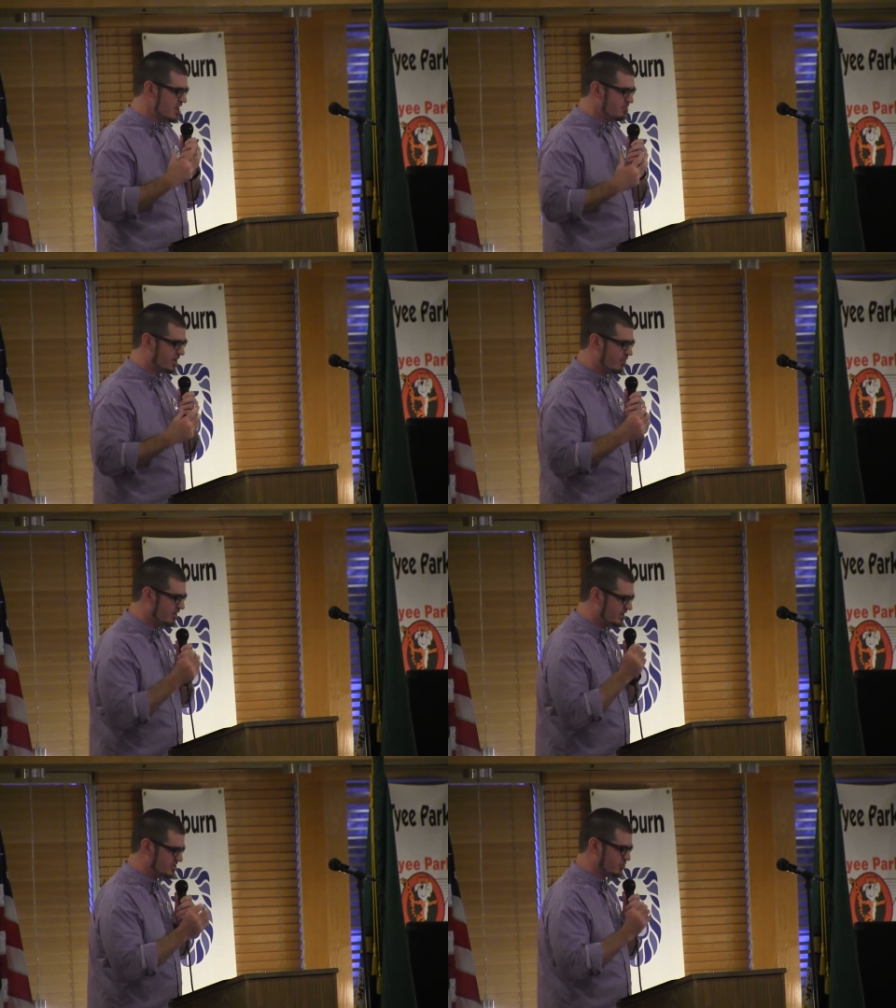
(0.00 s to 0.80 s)
But I
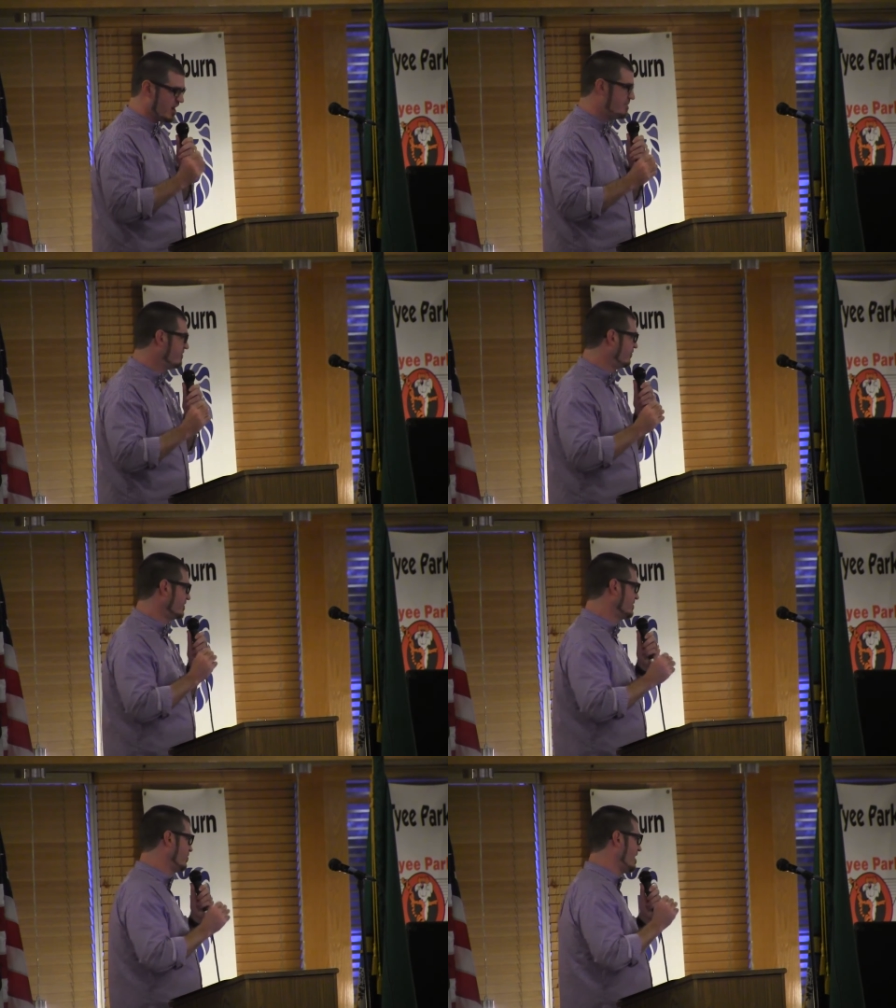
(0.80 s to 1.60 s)
want to describe it for
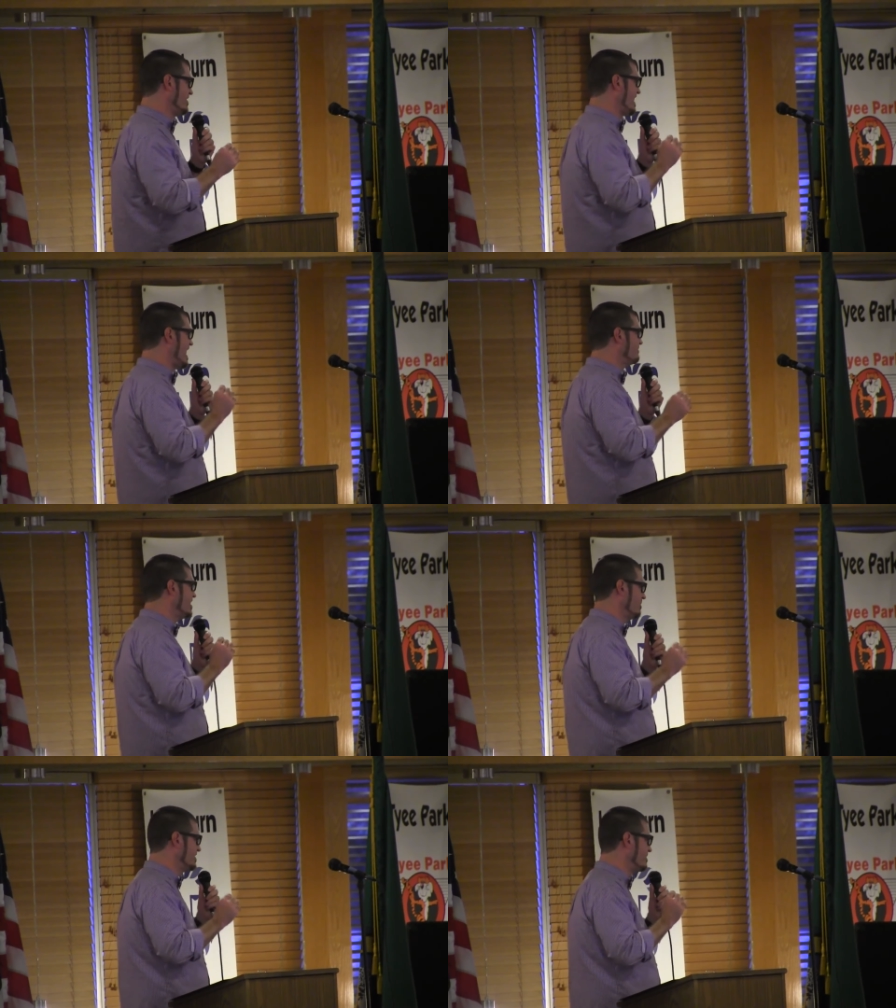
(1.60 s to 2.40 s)
you in the way that I've
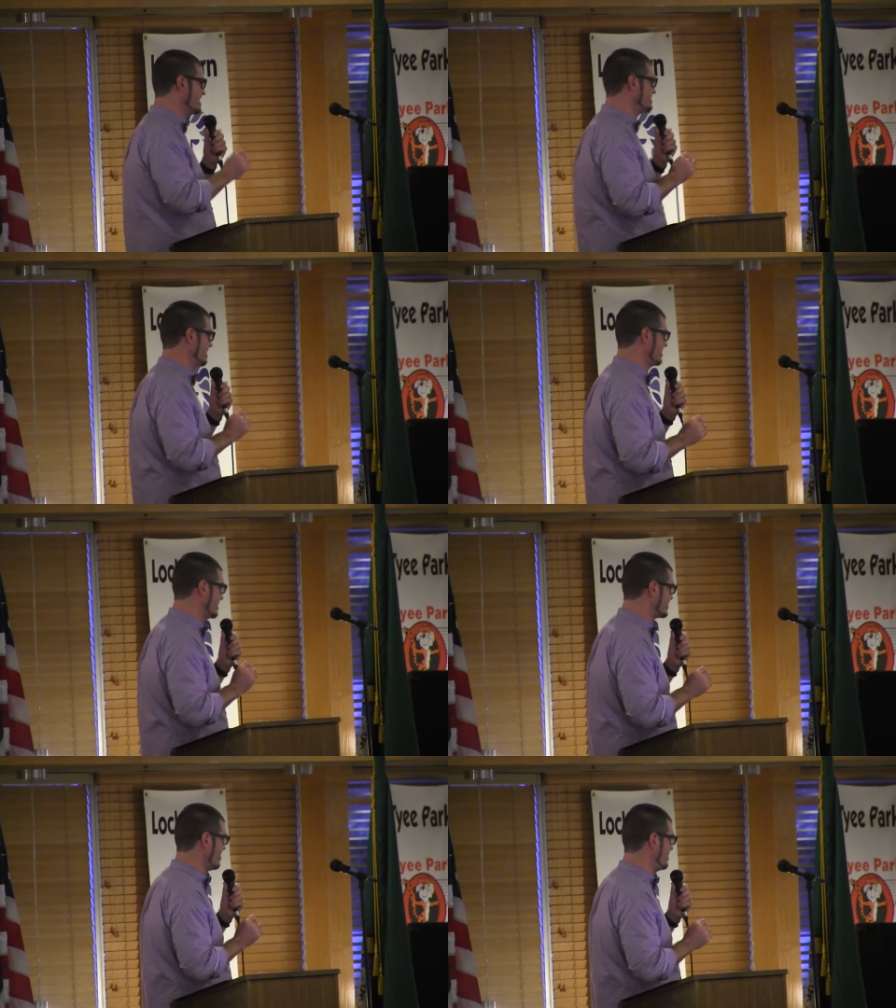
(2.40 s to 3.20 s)
come to best be able to
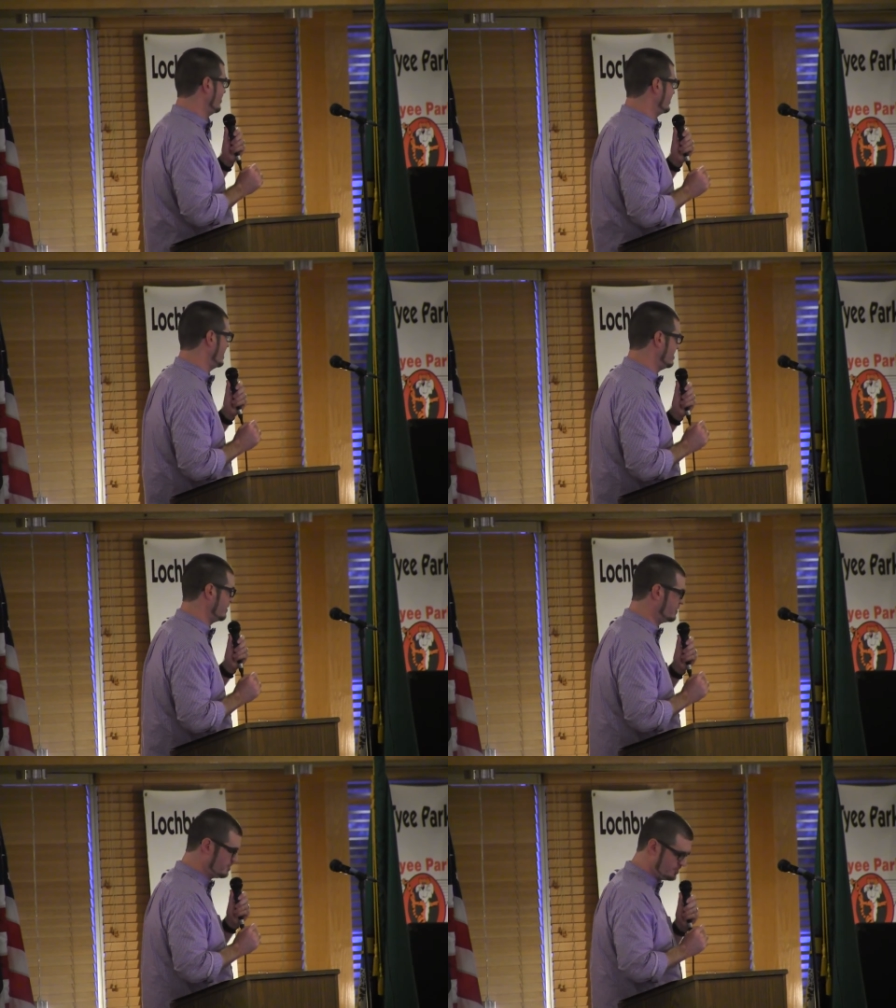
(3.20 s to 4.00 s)
describe what they
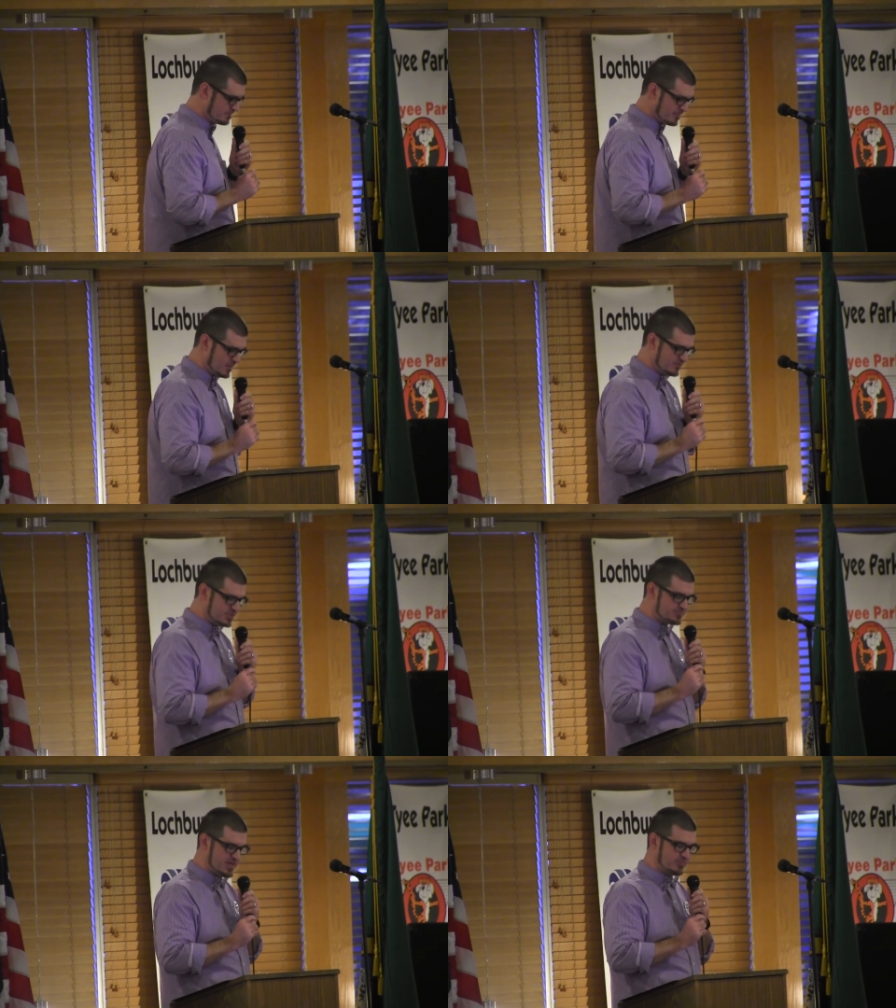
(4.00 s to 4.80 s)
do.
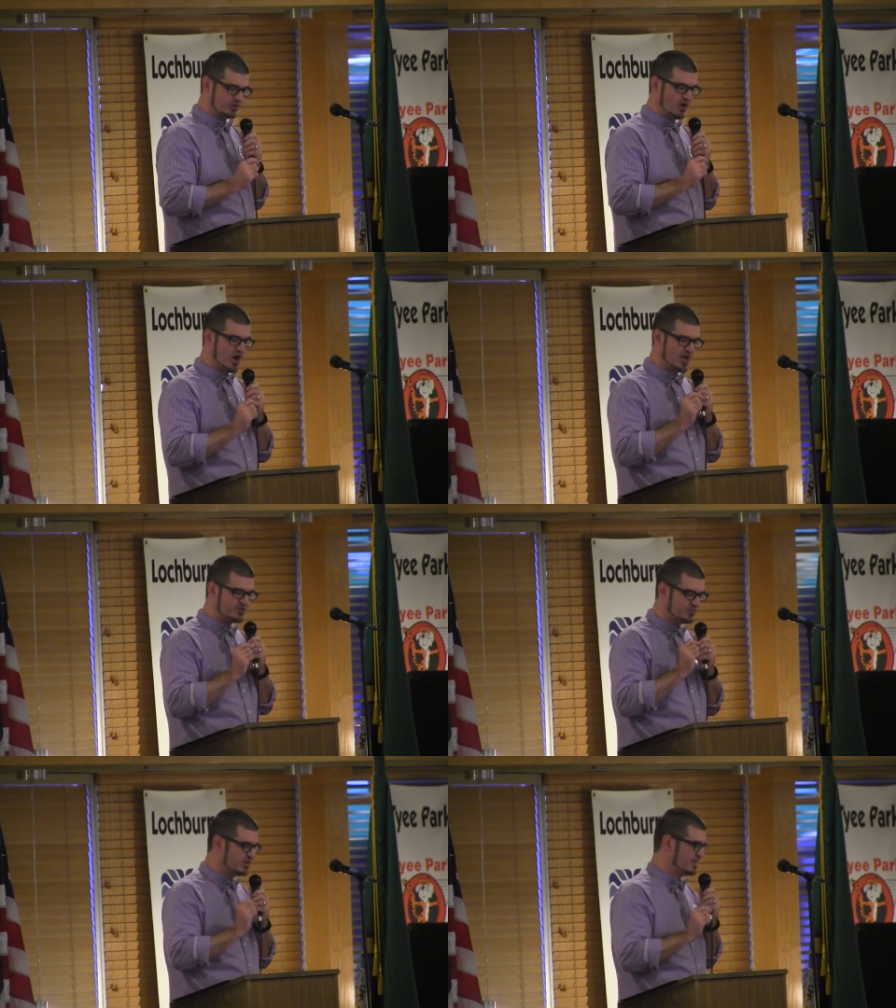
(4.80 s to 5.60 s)
These people are
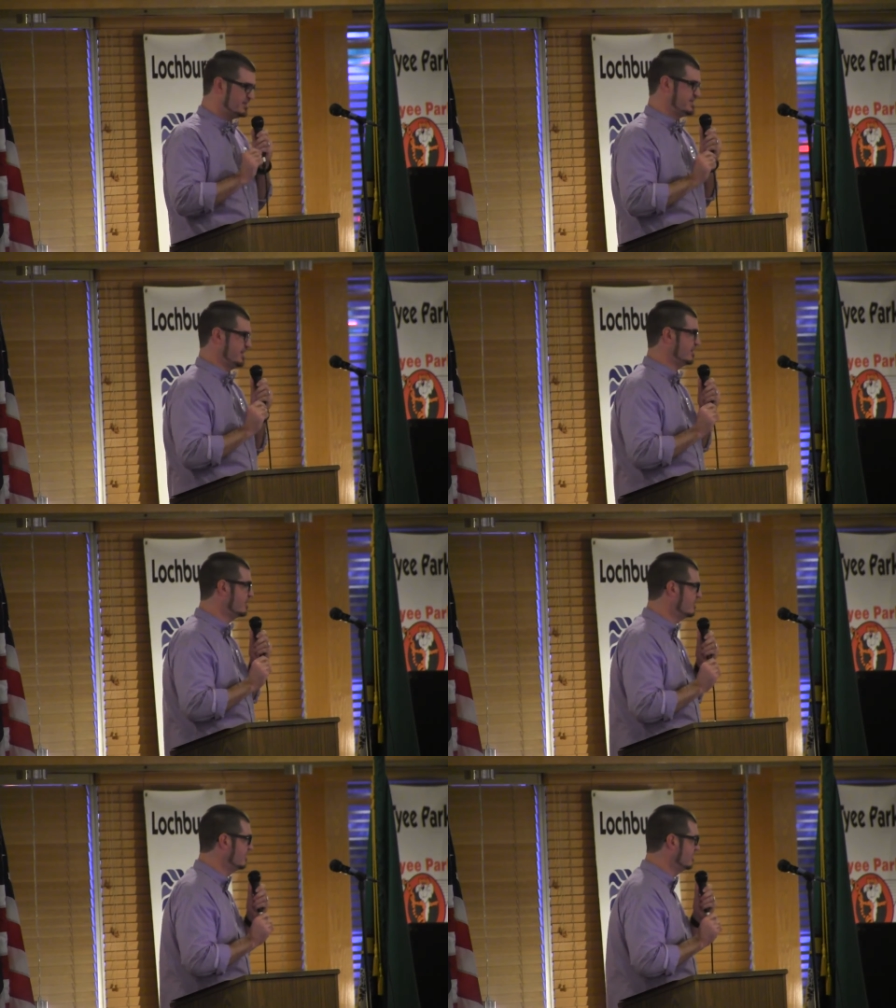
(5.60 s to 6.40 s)
unrelenting
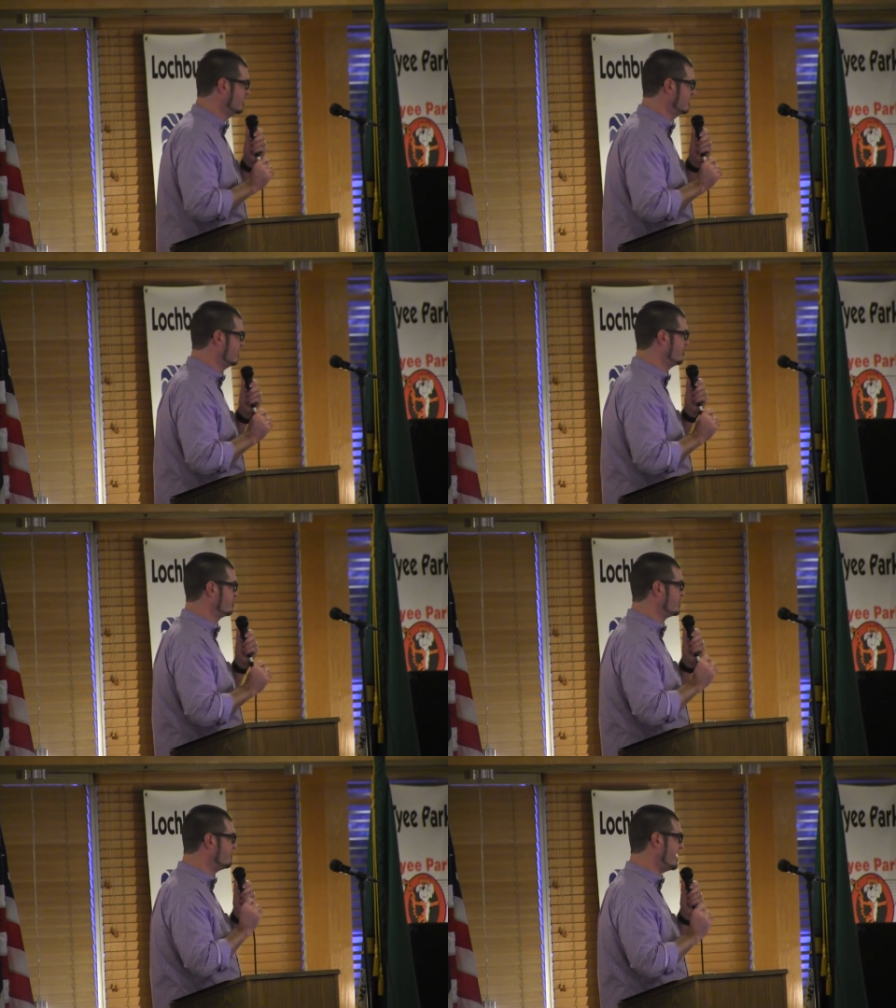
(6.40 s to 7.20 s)

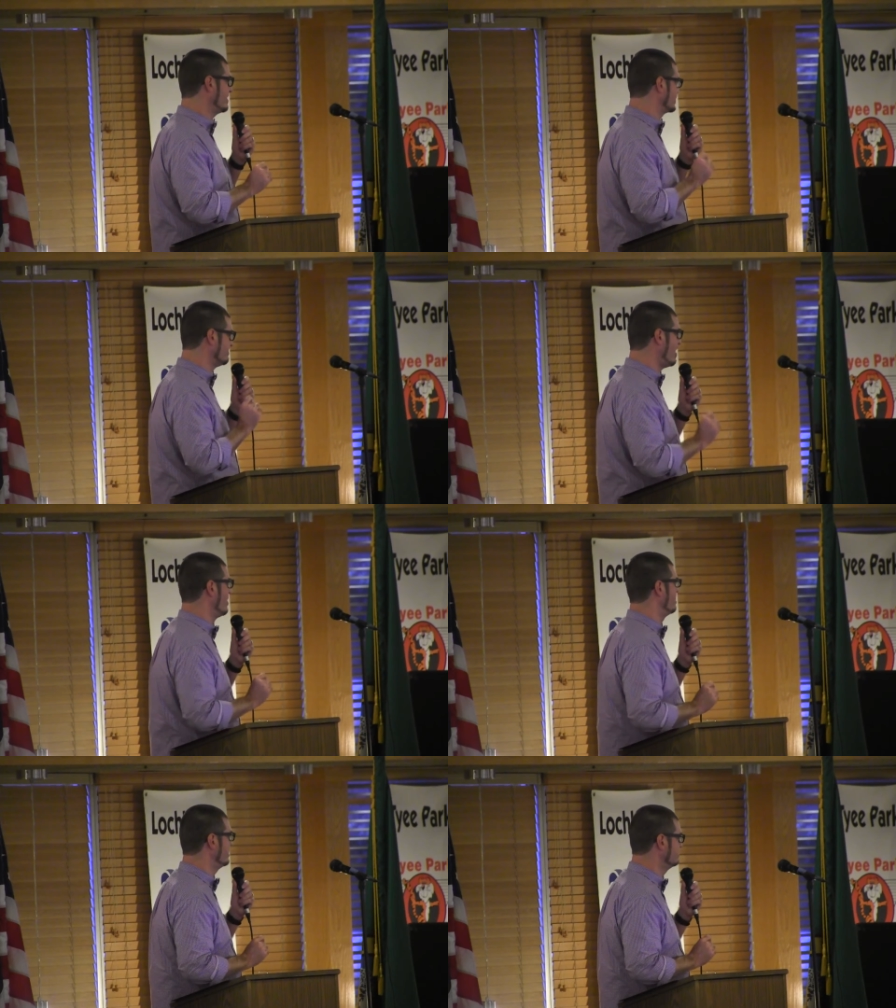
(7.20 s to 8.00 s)
purveyors of
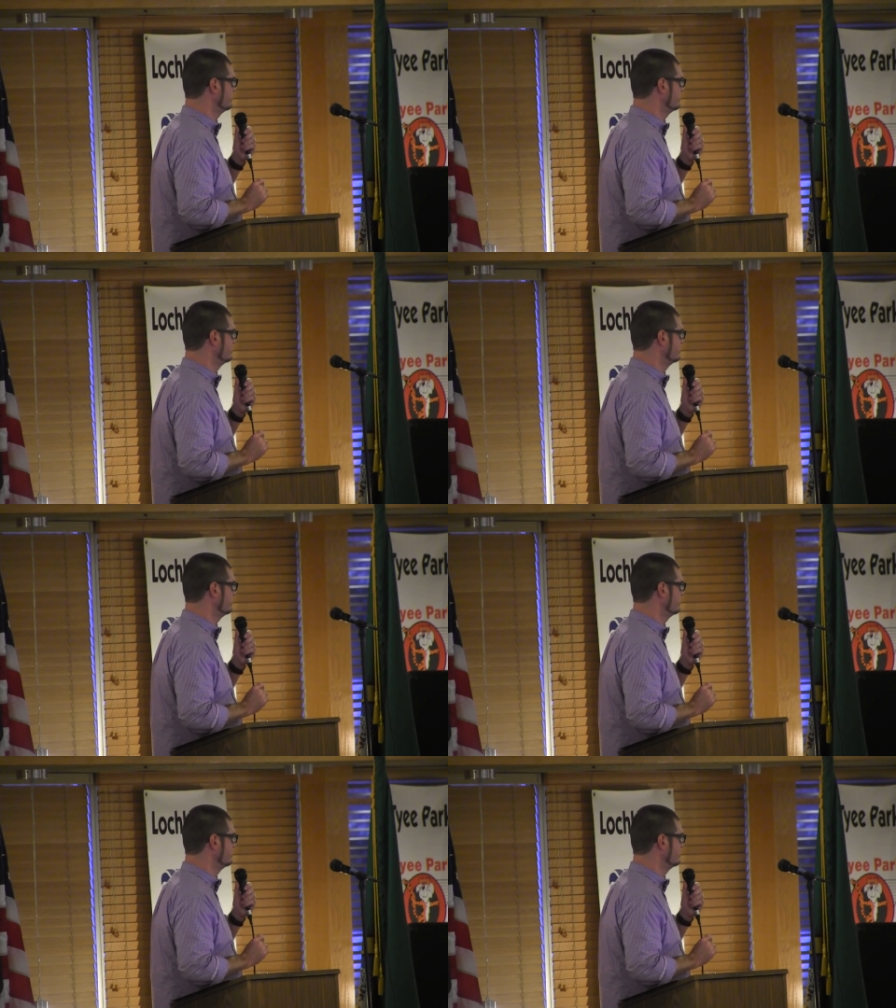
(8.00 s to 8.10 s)
hope.